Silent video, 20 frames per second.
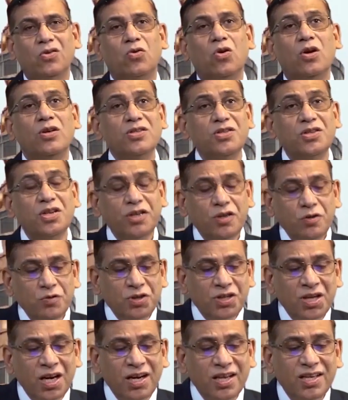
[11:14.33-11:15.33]

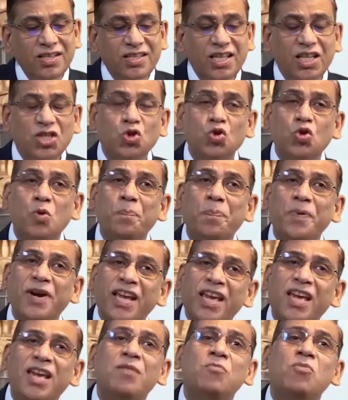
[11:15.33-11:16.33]
Constitution is the
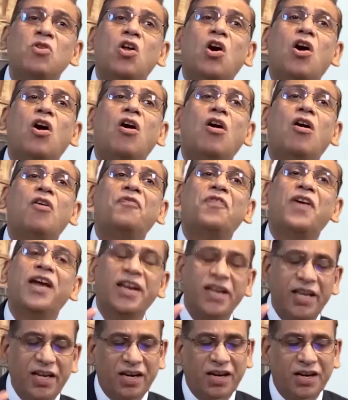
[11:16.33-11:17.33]
supreme law of
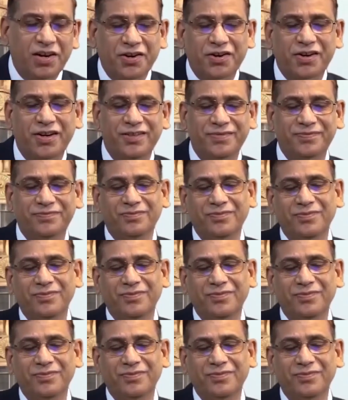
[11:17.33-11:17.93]
any country.